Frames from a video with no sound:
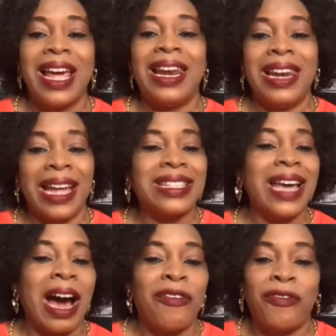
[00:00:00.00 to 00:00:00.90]
Let's
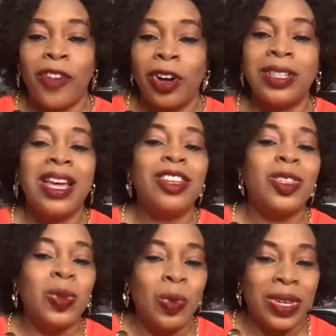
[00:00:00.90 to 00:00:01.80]
have fun
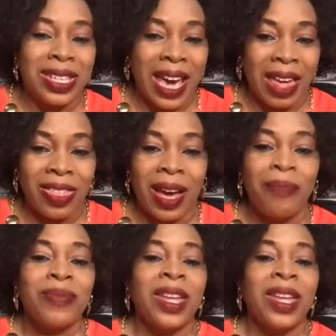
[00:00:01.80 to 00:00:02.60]
together.